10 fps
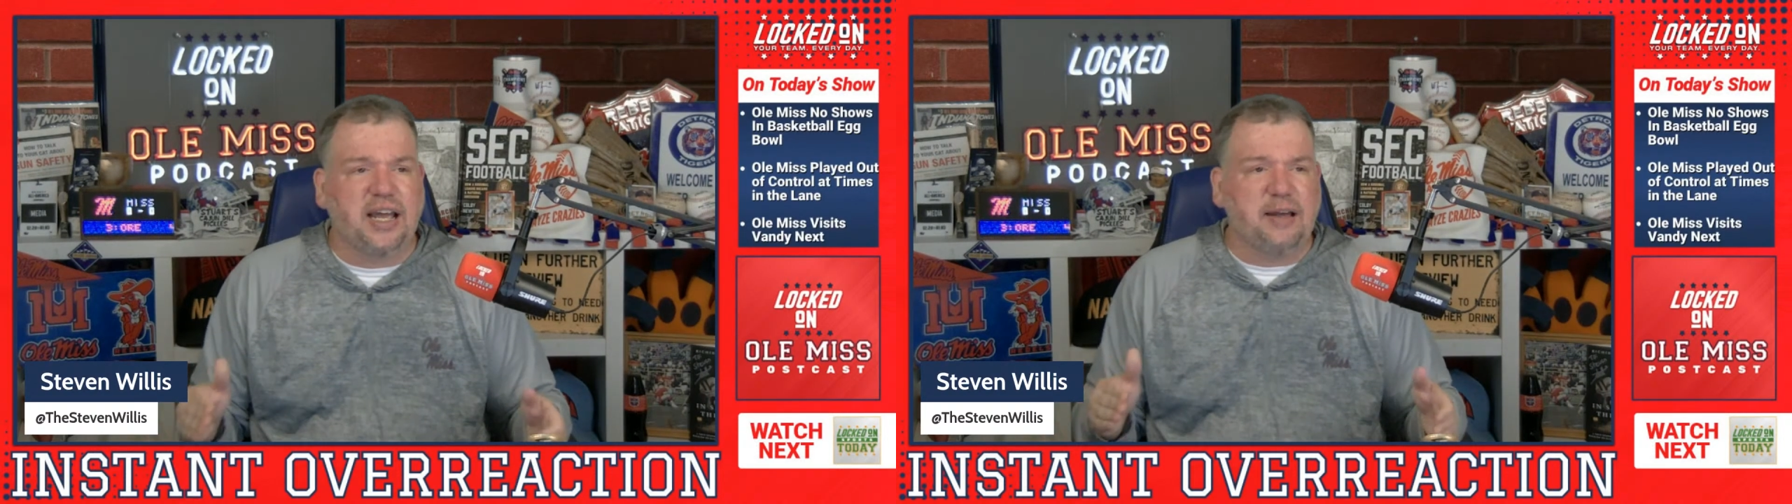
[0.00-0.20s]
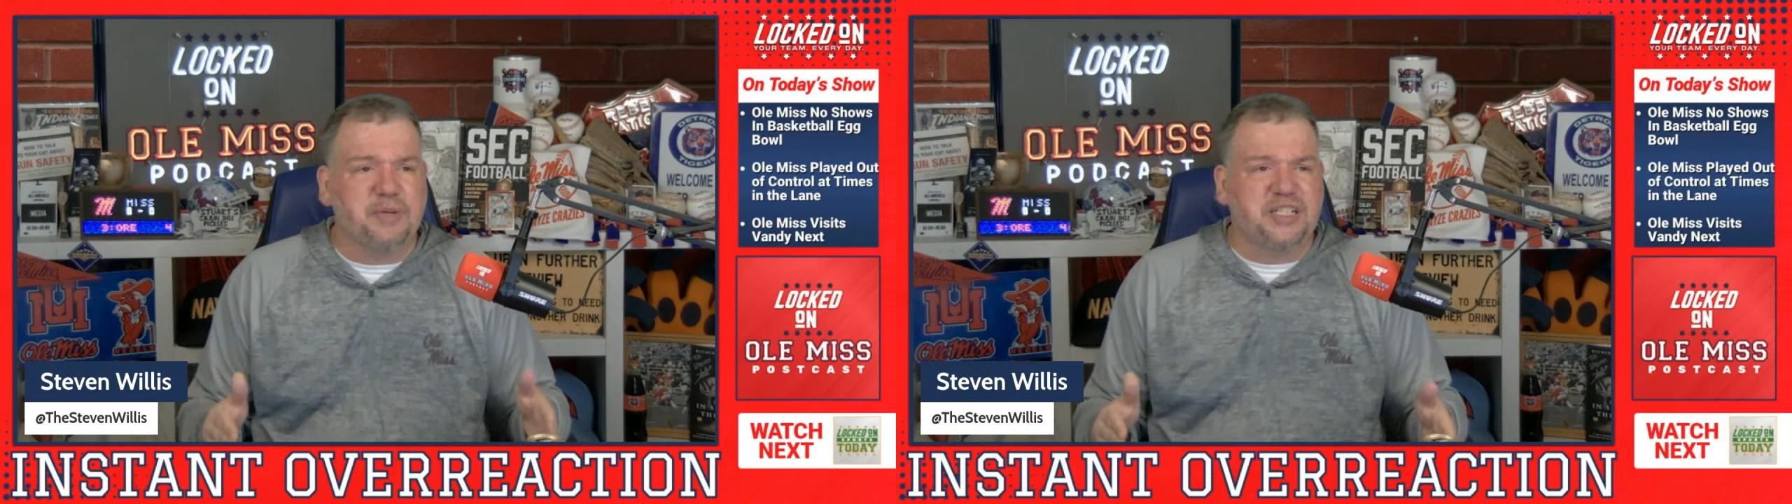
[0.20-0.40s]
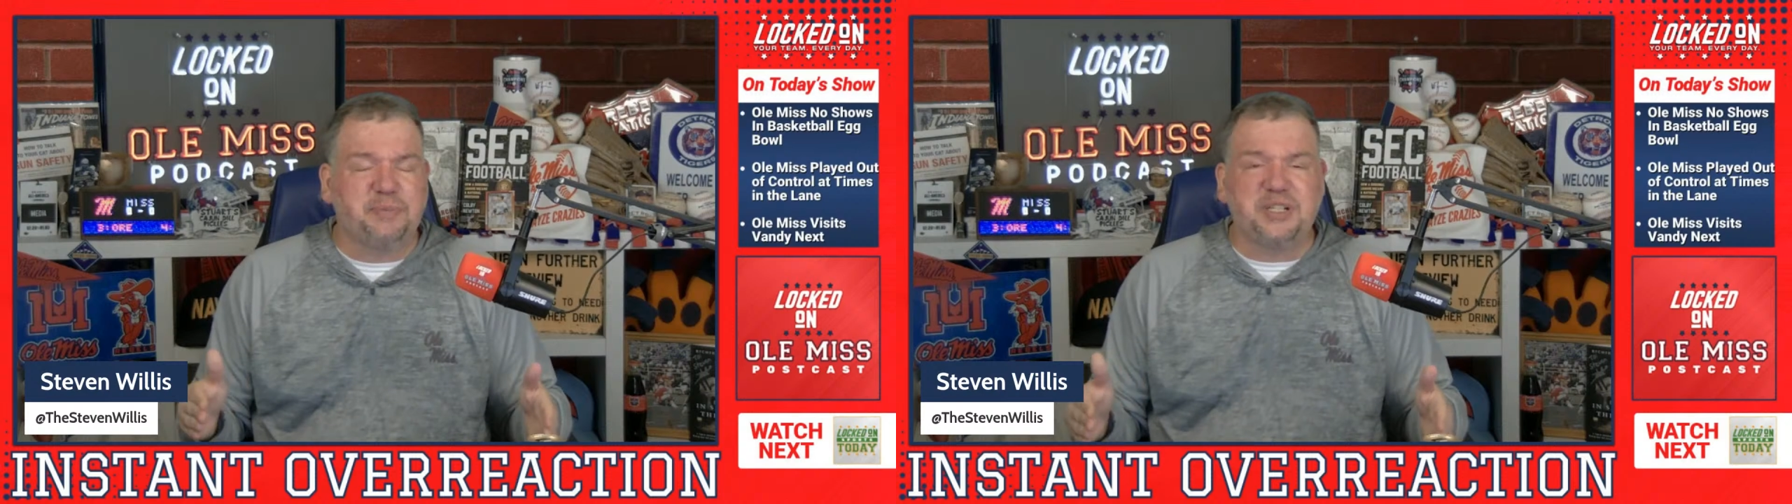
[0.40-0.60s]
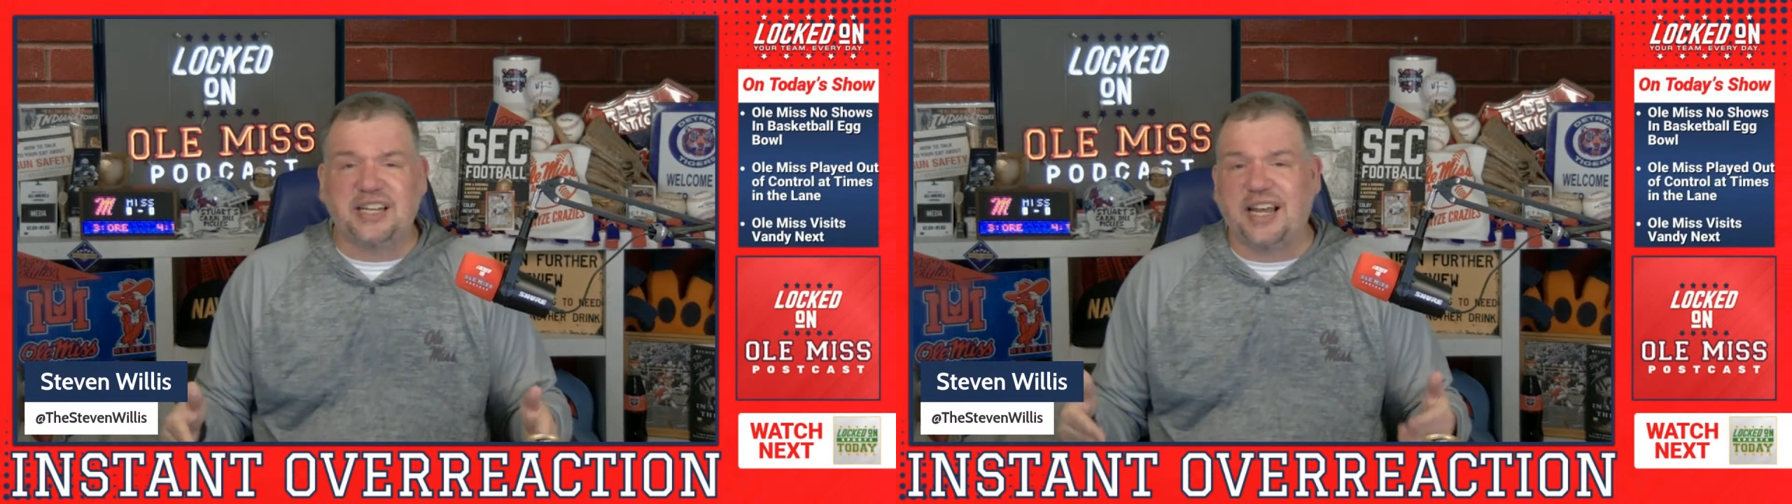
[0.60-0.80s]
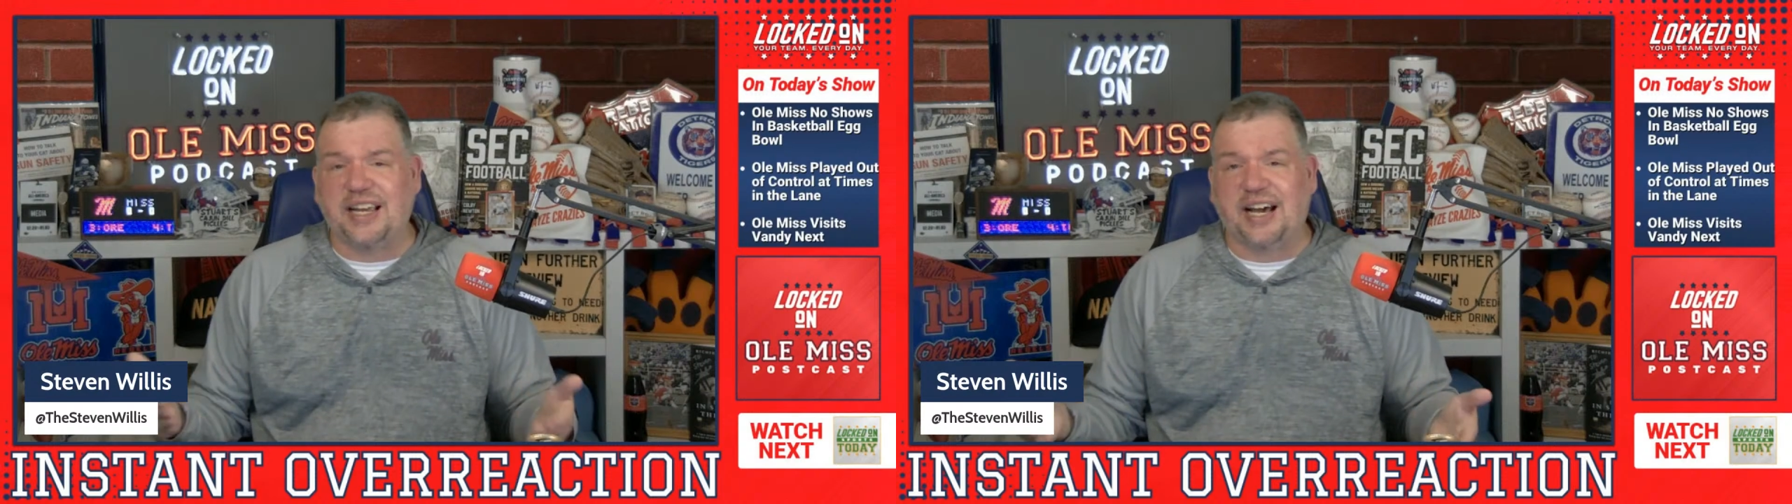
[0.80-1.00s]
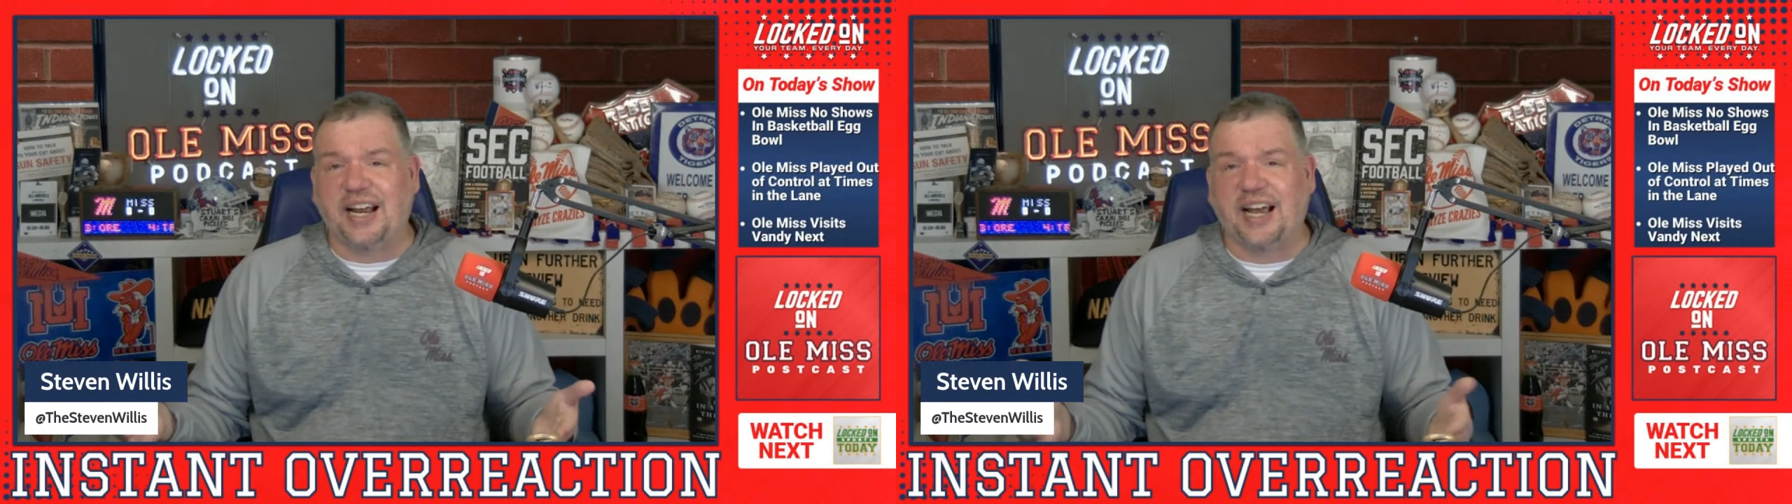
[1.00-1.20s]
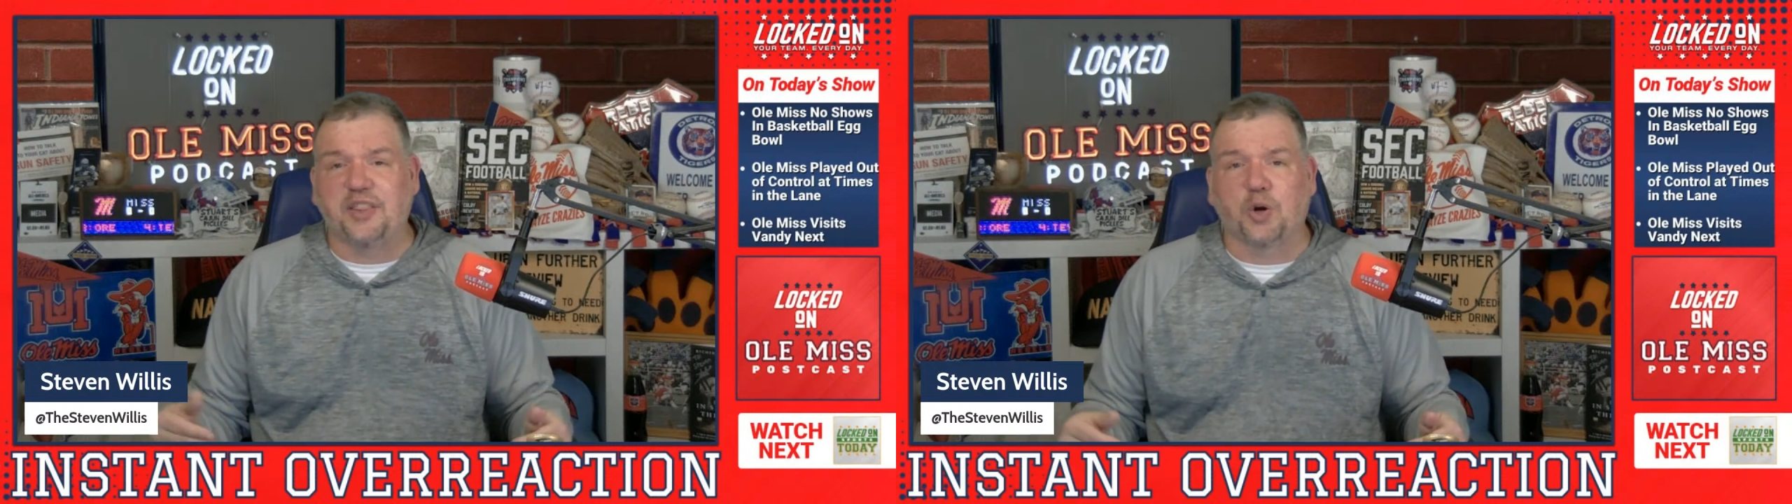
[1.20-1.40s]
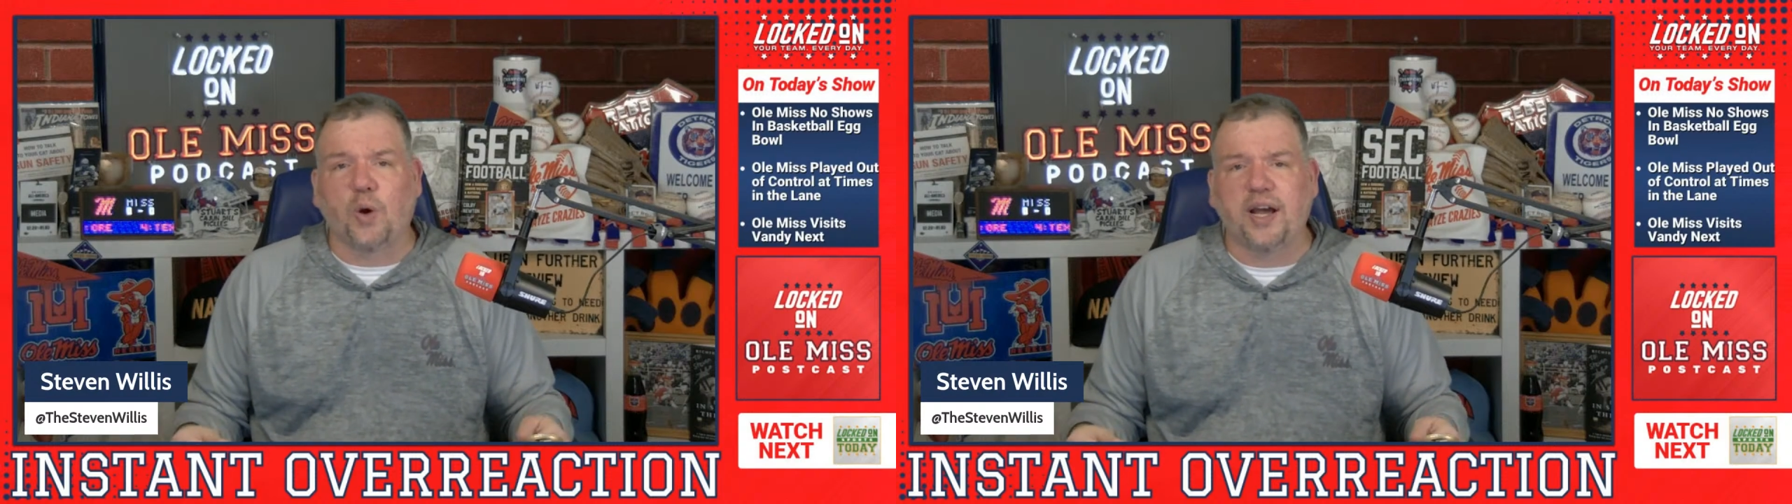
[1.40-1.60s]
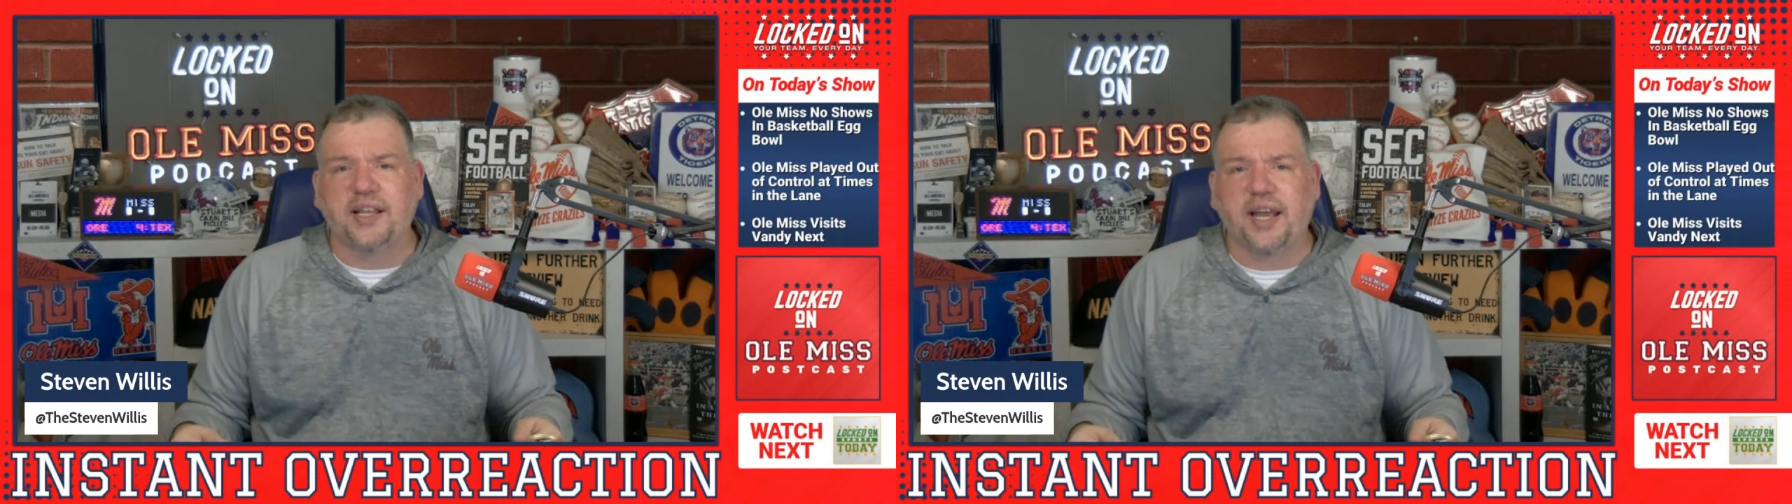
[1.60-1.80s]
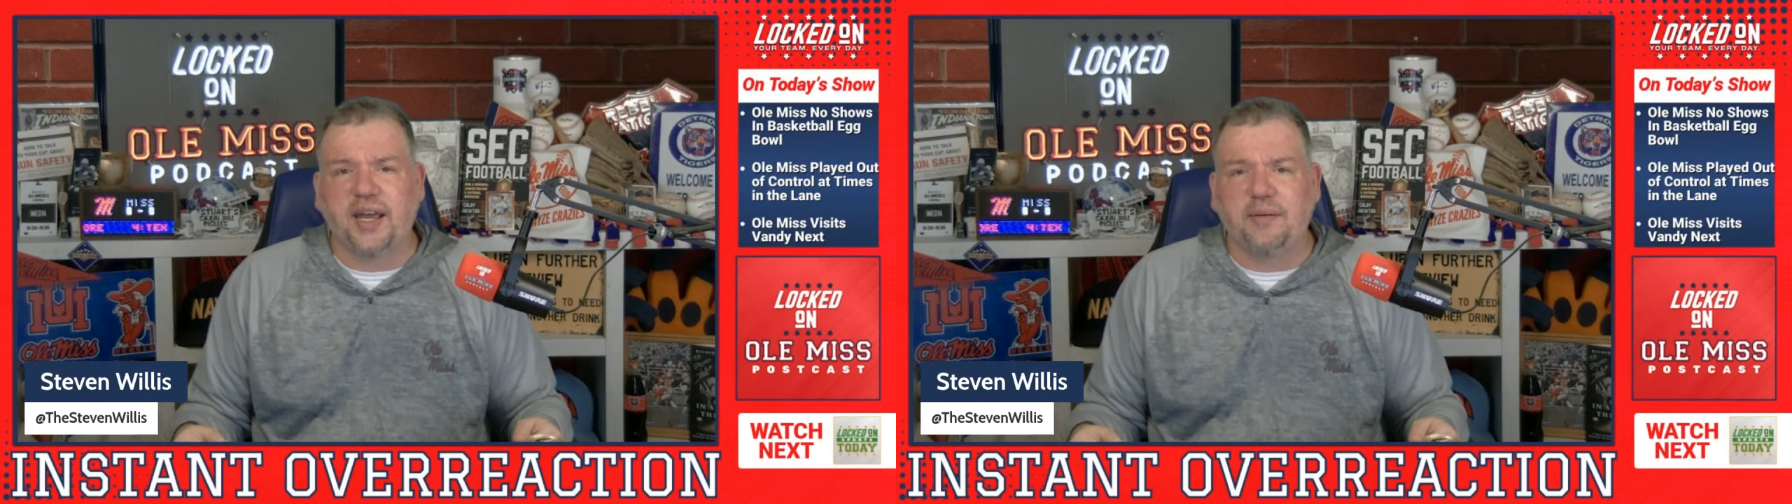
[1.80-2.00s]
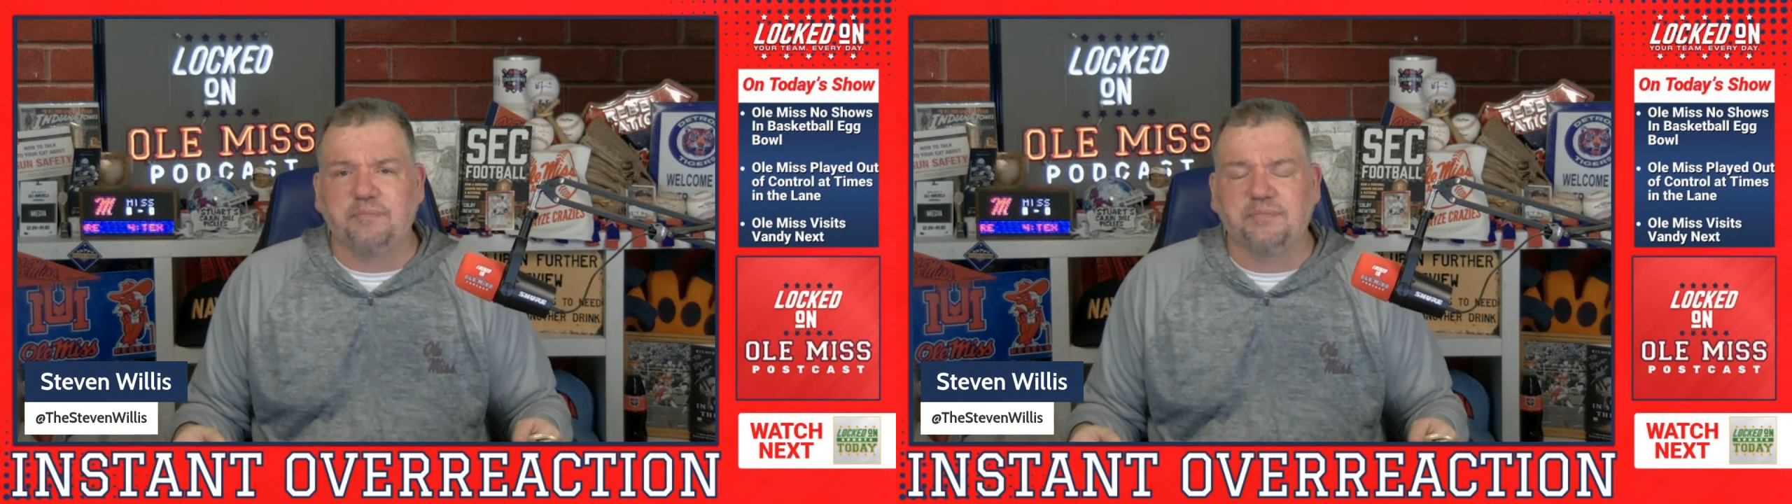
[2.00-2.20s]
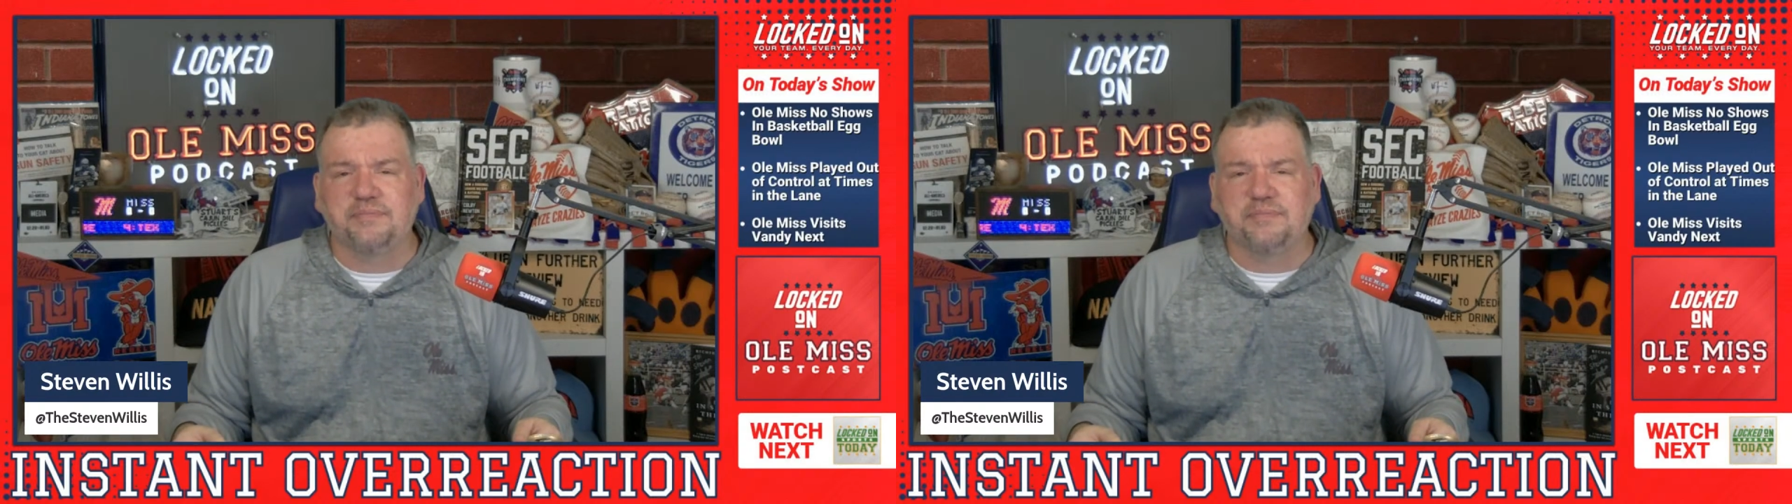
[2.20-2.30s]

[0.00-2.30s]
And Mississippi State kind of had their way in the game.